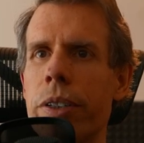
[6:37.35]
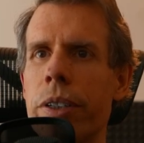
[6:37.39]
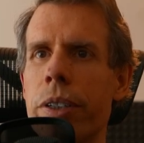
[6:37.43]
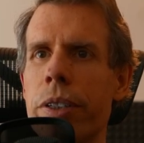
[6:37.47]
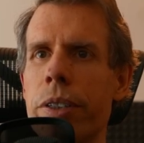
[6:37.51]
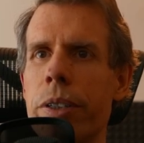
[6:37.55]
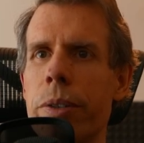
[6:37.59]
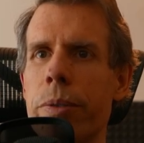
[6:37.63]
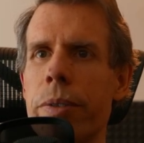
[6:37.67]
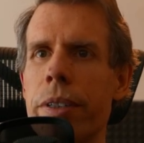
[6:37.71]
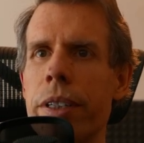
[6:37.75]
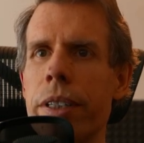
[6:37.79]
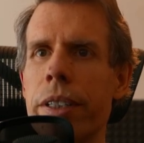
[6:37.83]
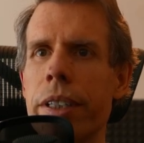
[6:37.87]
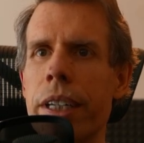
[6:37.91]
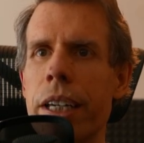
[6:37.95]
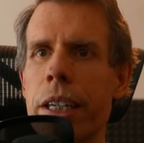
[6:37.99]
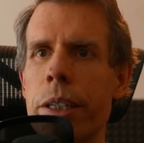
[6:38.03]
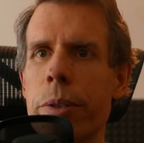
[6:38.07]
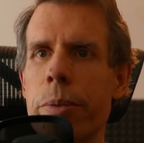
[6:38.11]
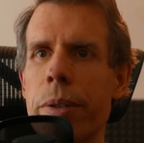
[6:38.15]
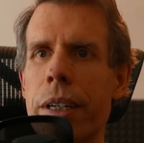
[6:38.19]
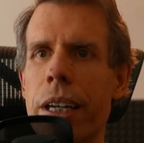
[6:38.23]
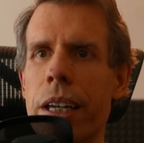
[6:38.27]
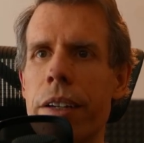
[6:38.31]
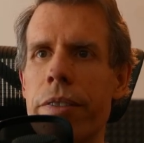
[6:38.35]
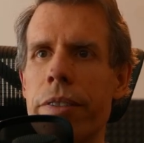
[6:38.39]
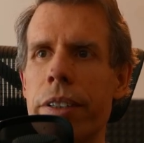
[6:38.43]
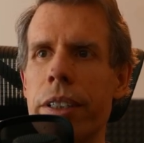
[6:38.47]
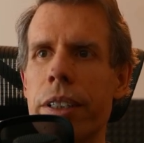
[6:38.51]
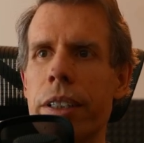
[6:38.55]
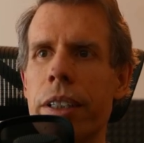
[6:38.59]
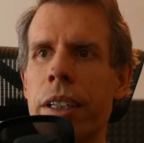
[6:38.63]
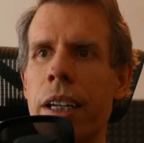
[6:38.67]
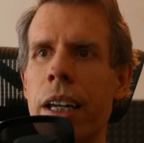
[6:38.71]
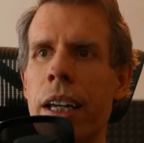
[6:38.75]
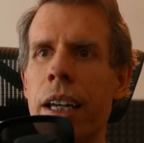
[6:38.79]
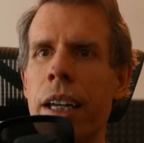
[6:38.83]
So in this case, we have
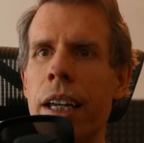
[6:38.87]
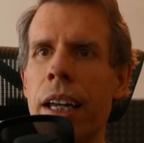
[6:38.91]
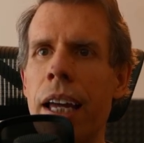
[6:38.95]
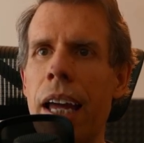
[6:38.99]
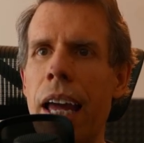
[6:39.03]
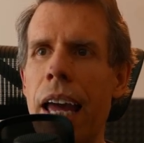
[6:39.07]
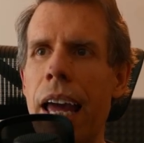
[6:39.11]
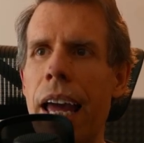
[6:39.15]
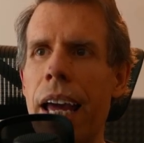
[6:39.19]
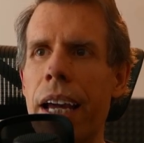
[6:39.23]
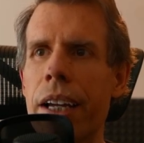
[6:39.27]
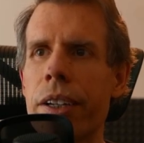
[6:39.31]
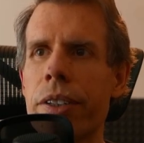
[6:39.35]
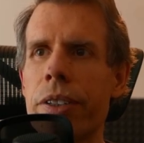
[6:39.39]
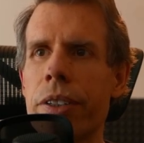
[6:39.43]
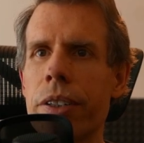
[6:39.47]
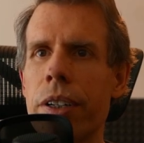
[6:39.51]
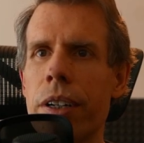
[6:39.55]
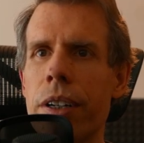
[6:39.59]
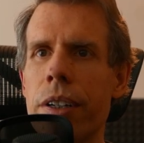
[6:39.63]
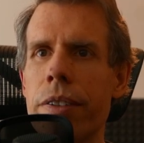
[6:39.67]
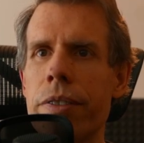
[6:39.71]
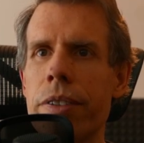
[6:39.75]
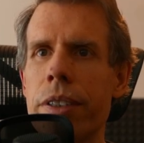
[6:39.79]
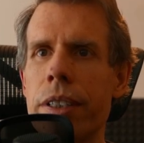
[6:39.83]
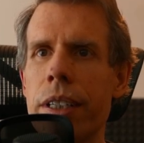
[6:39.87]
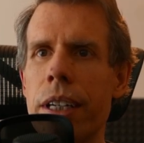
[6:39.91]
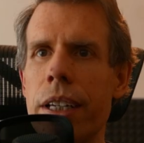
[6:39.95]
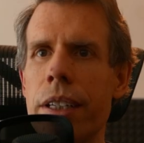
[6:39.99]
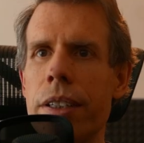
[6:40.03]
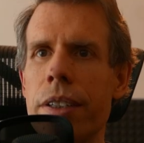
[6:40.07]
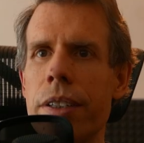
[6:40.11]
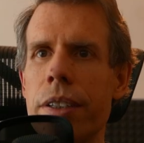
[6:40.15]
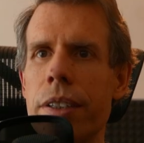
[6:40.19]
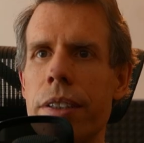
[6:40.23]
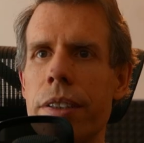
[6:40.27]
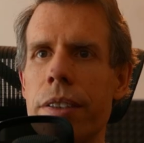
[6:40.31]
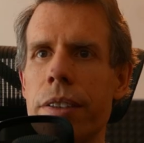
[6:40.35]
a X
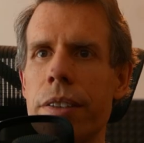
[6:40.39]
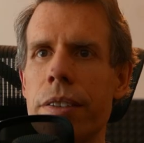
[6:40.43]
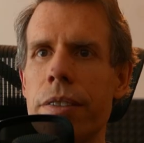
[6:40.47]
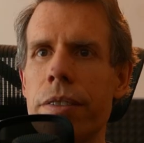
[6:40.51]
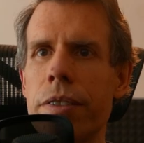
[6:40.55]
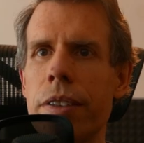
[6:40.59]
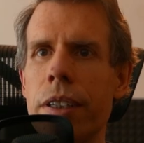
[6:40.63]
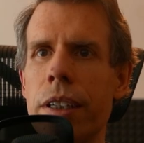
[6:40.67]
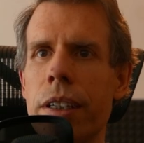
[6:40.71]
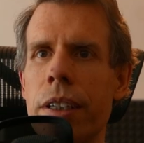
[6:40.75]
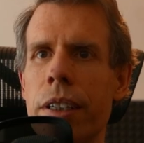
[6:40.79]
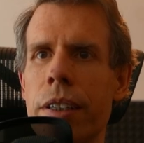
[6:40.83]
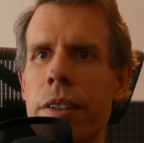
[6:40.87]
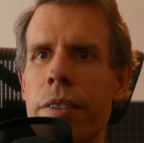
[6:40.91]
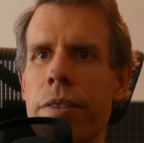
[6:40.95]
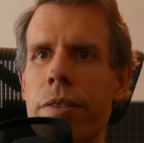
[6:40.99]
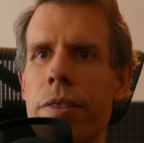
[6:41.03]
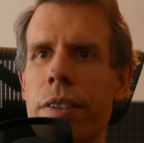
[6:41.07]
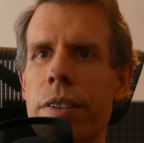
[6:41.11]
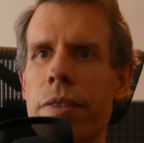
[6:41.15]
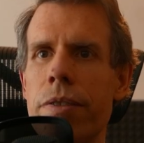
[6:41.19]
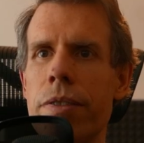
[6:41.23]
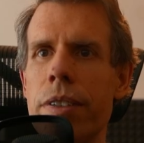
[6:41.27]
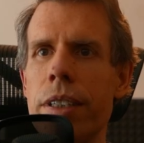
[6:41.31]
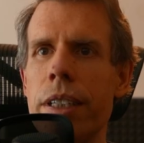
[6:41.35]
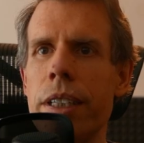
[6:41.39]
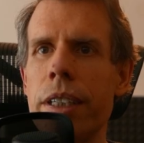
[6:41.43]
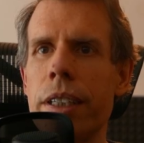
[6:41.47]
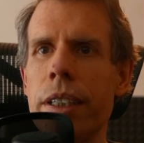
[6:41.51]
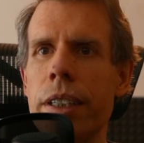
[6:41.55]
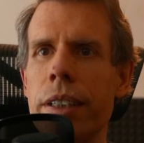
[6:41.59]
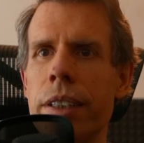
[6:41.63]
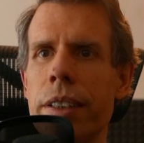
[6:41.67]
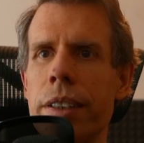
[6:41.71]
offset of 50.